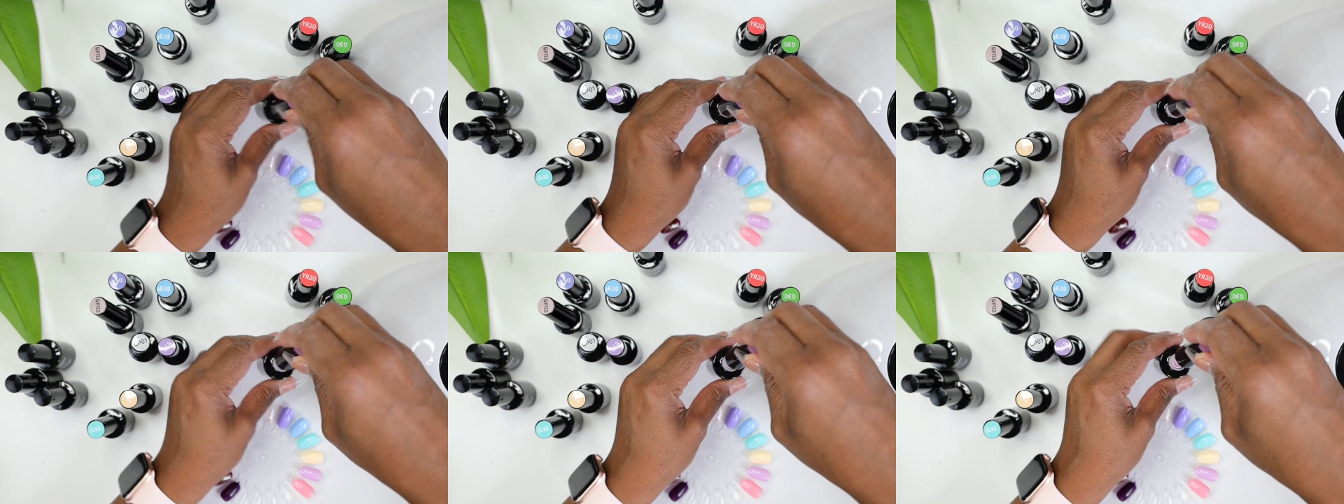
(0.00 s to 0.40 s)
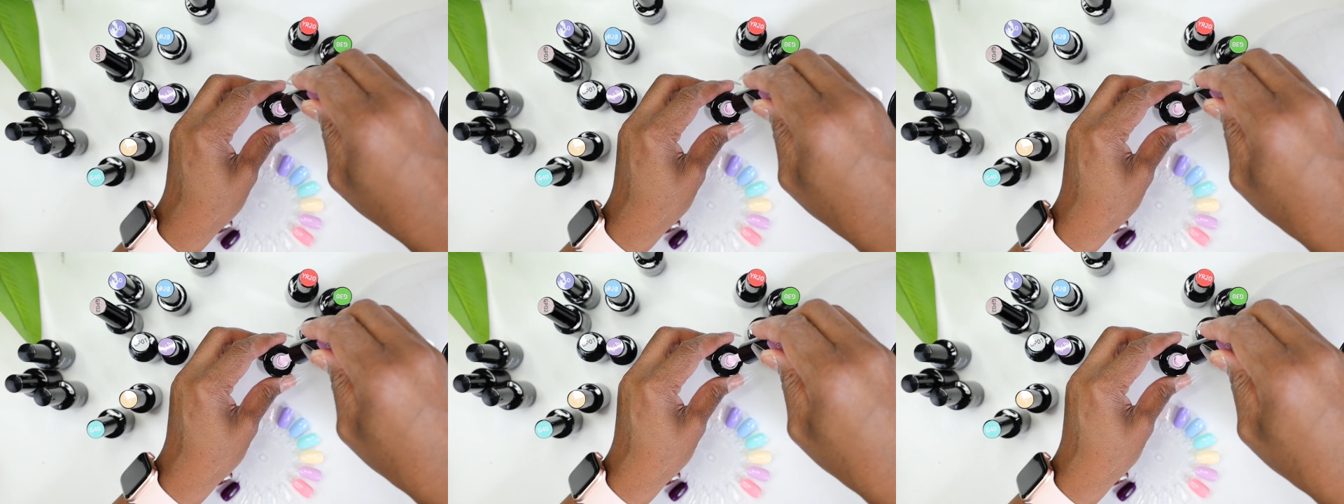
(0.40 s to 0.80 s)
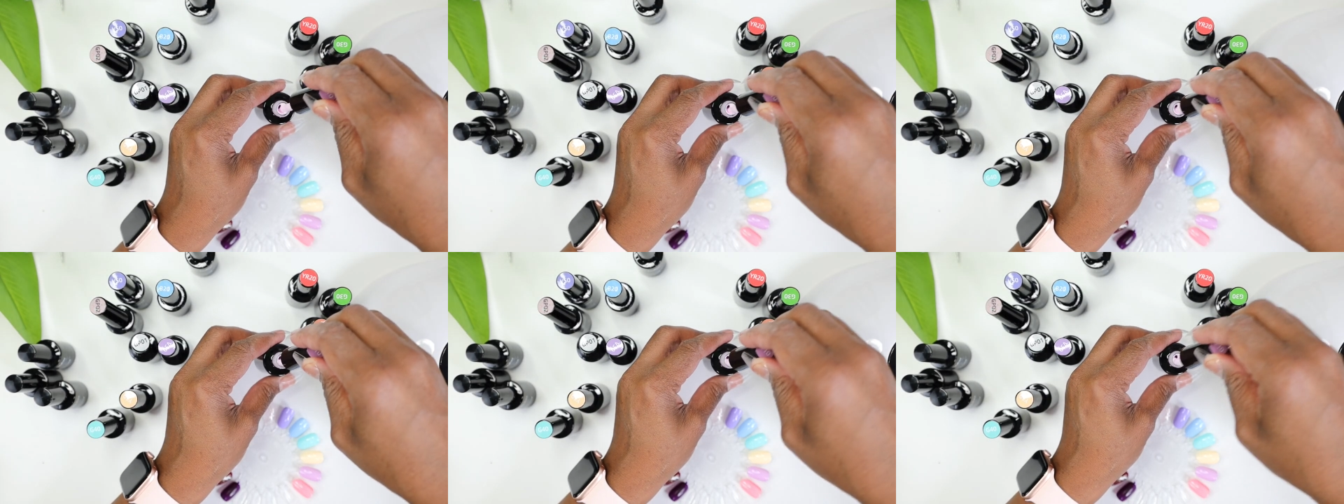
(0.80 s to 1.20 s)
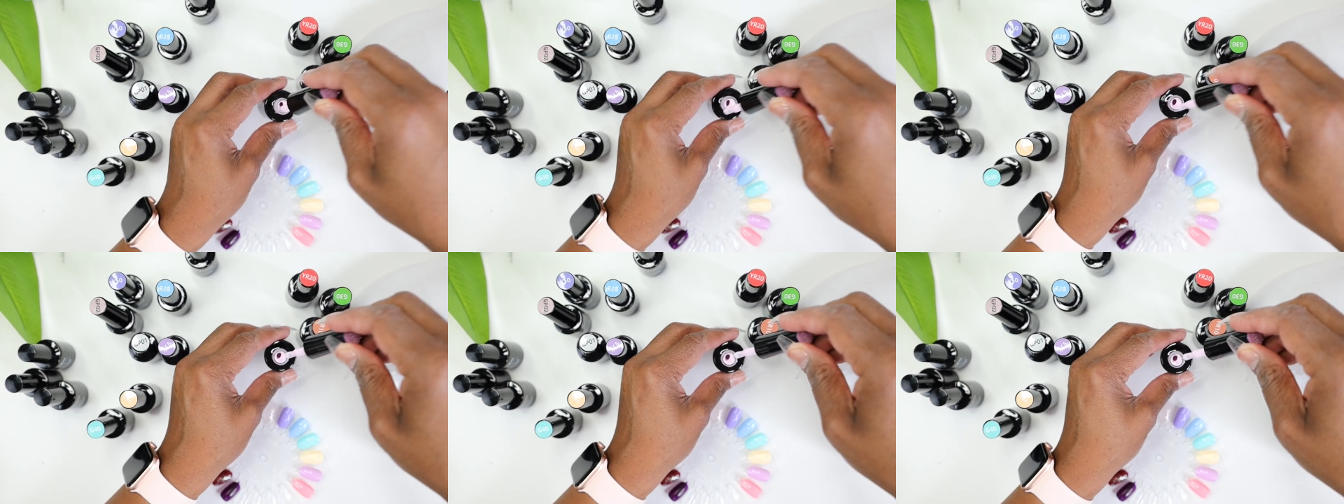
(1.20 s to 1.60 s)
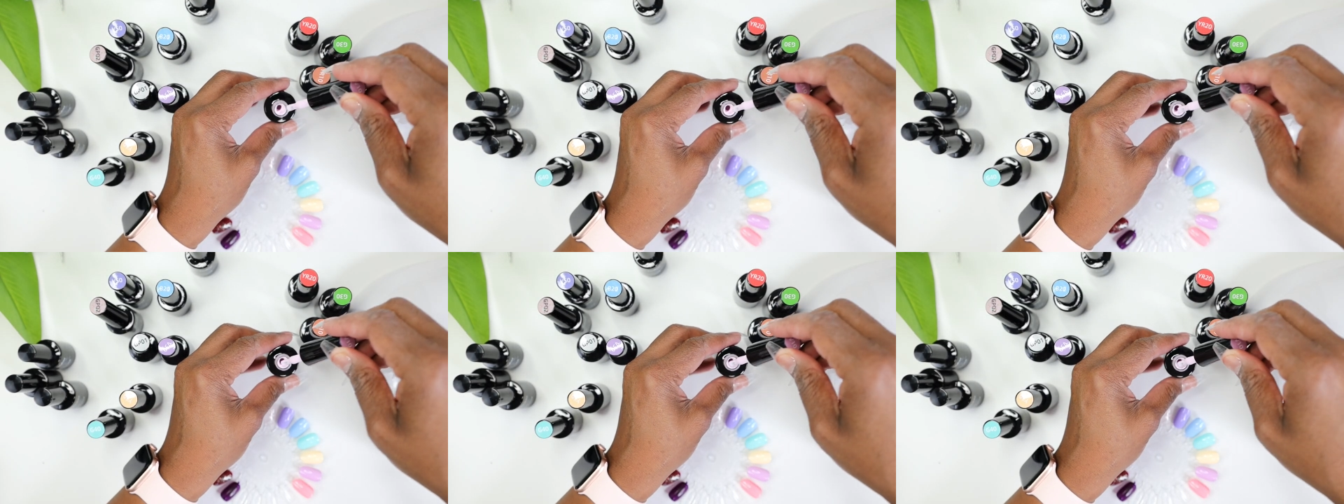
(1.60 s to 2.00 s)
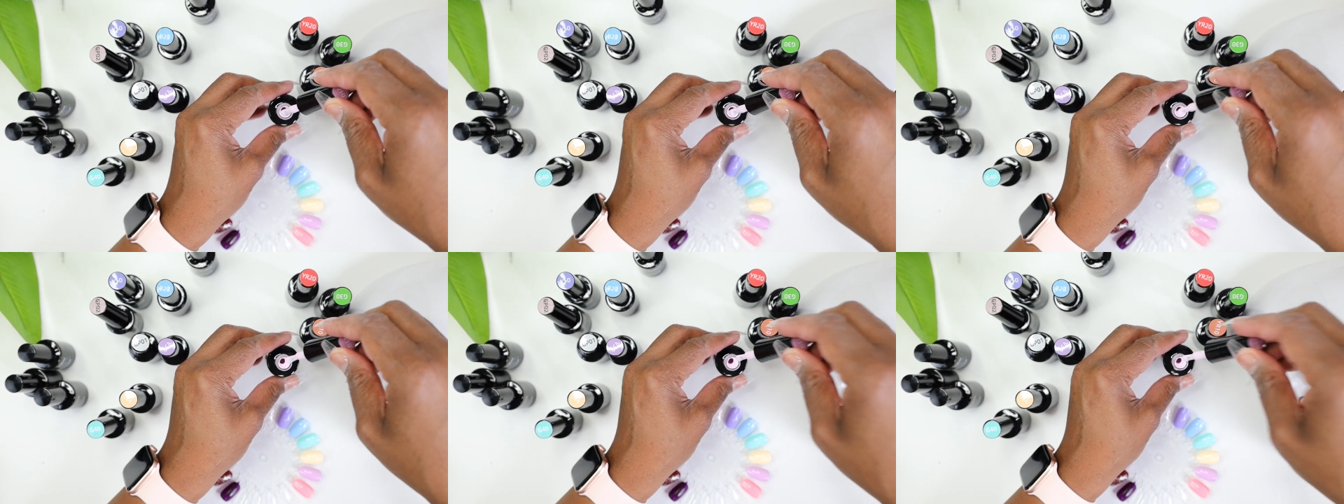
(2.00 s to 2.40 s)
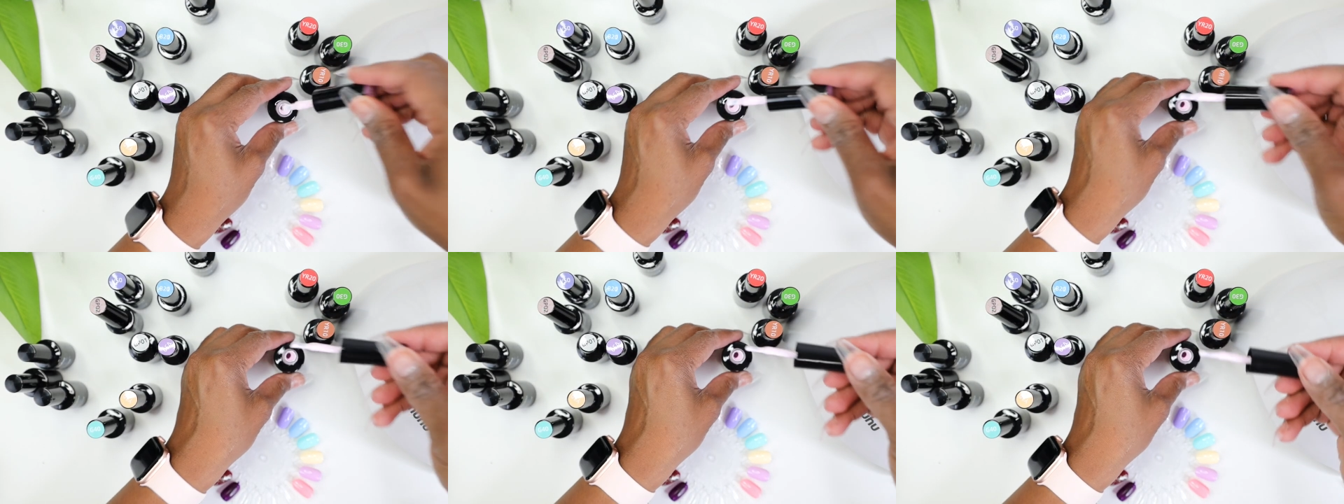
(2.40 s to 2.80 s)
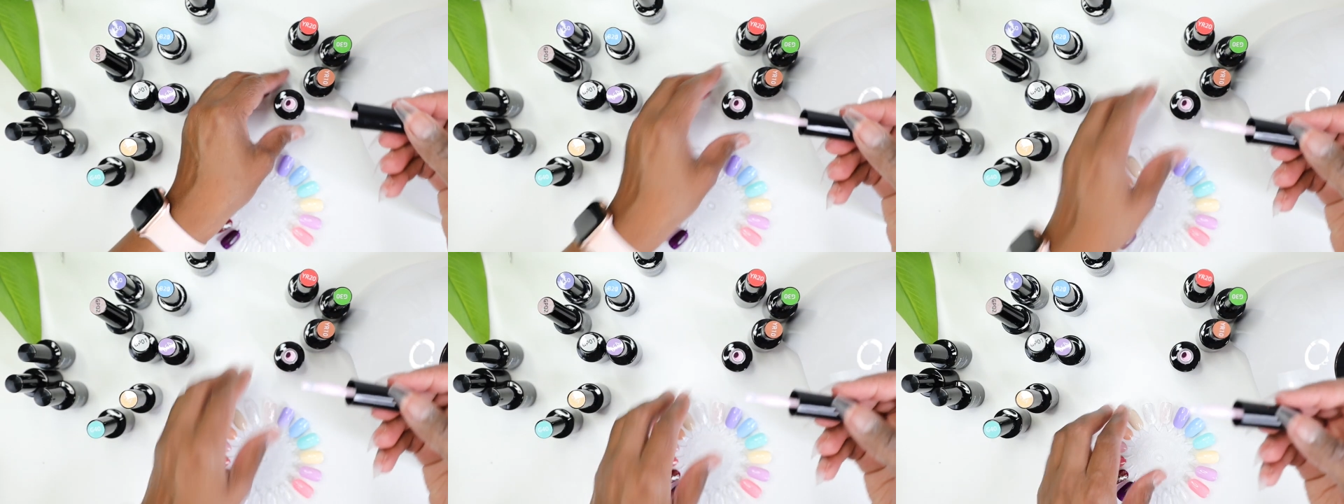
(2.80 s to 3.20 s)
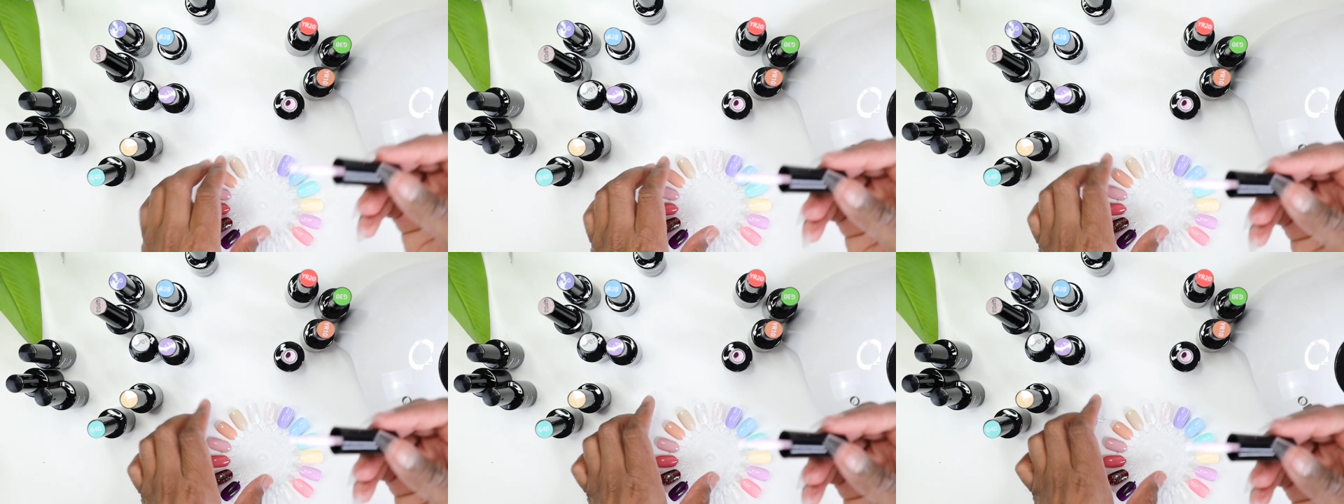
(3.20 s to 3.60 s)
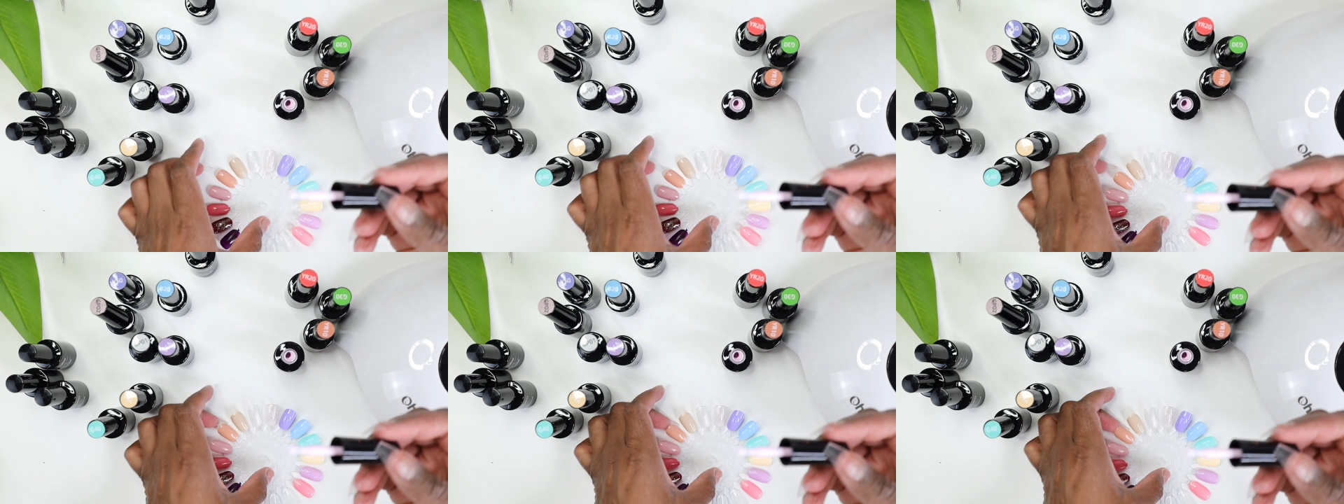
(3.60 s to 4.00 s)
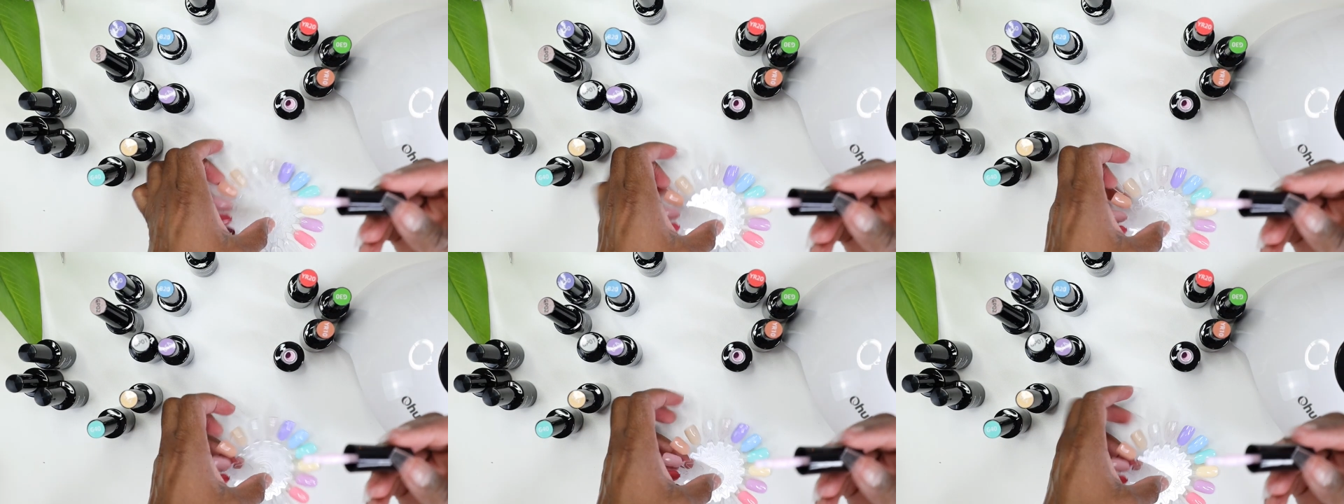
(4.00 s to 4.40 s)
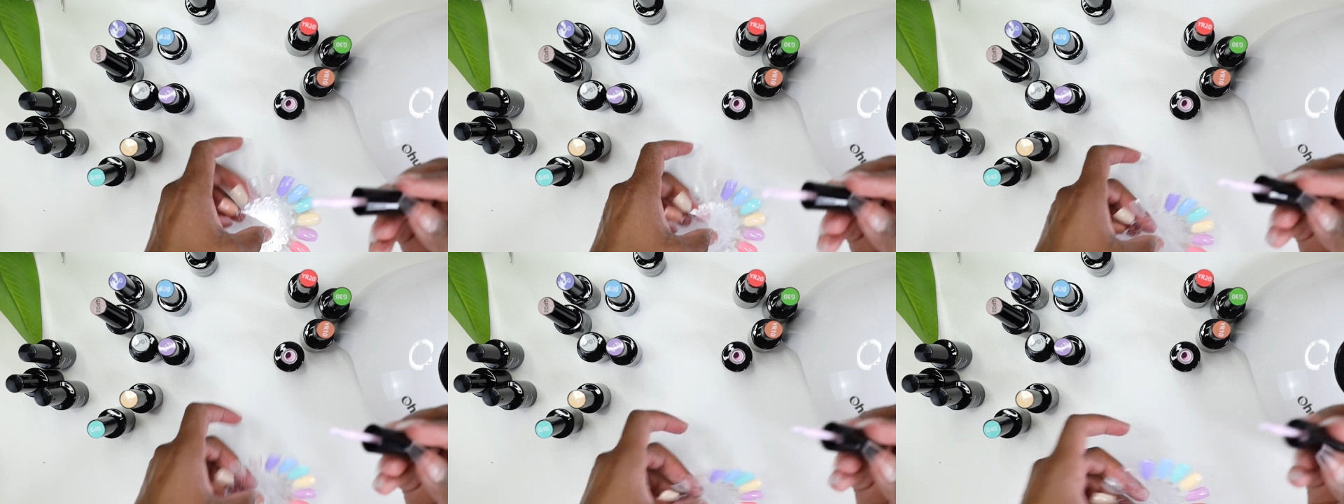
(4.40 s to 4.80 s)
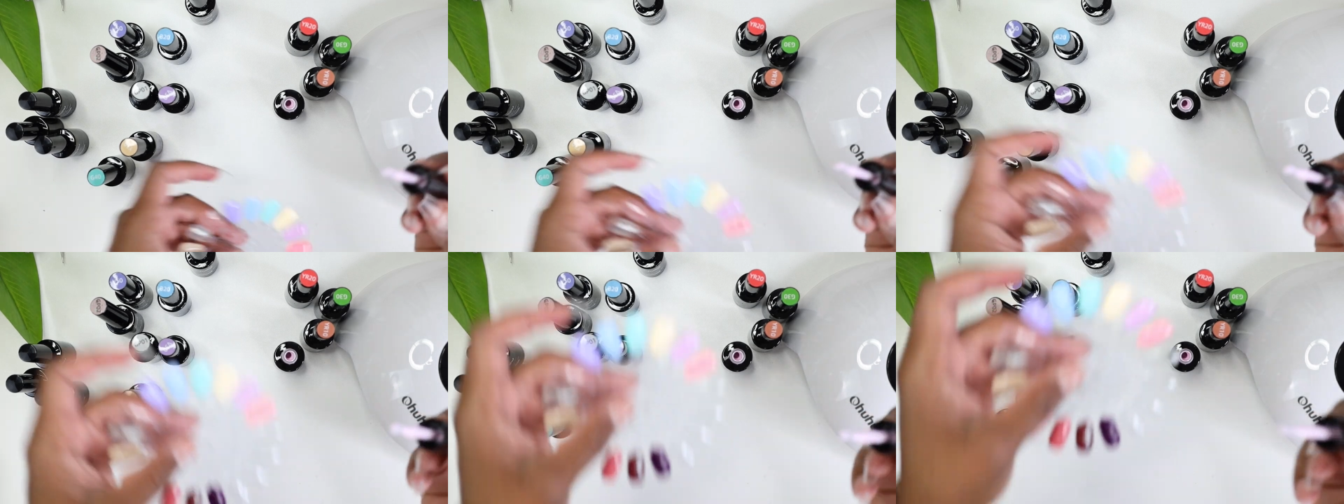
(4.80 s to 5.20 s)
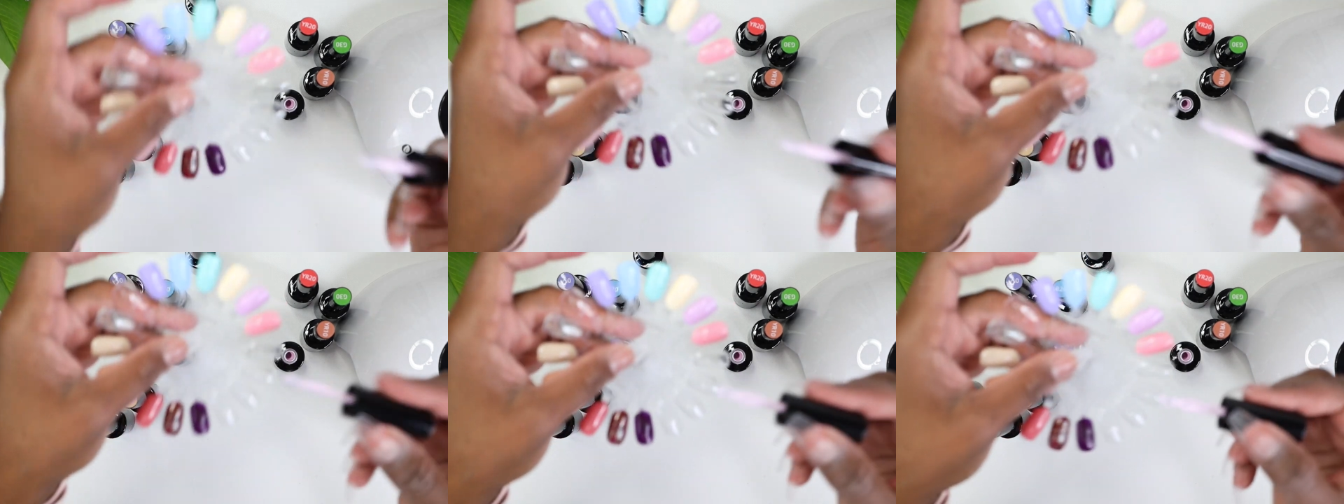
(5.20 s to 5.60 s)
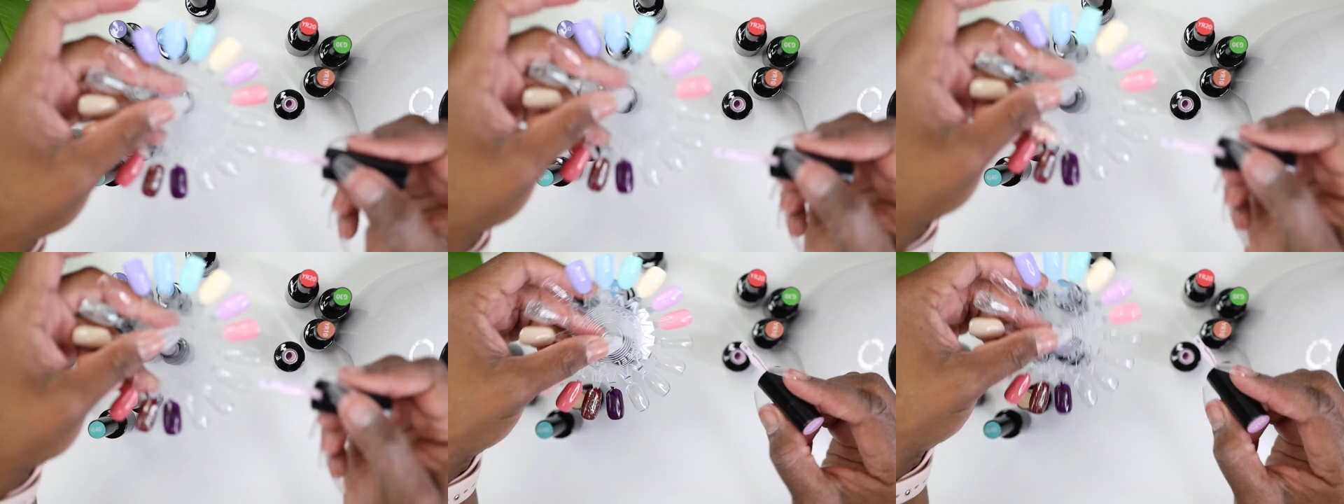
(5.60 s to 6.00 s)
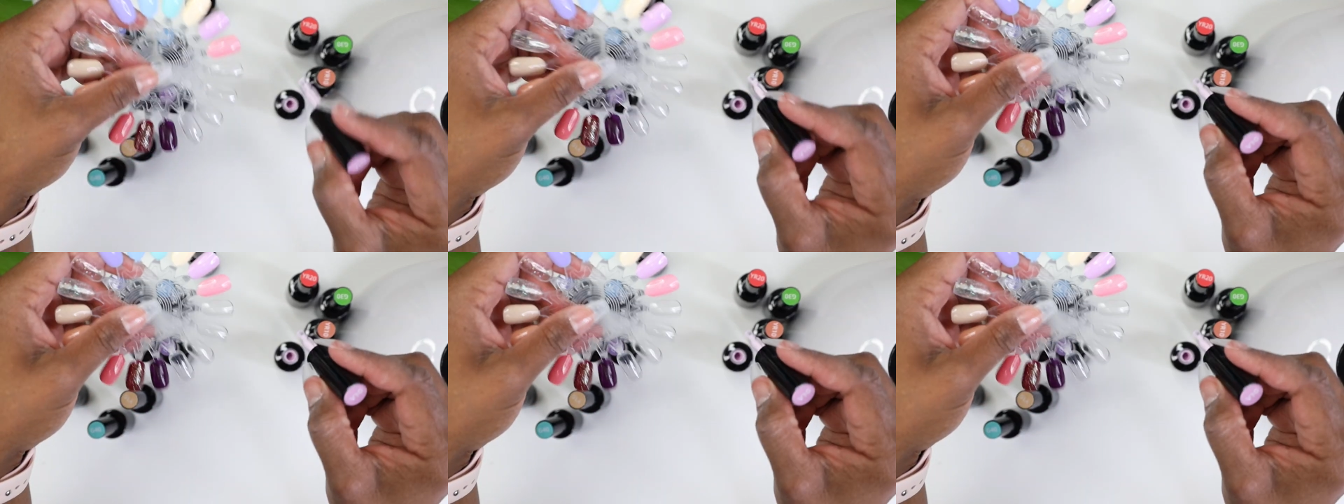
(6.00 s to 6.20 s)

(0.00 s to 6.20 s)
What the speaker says: Nobody's mouth can be seen.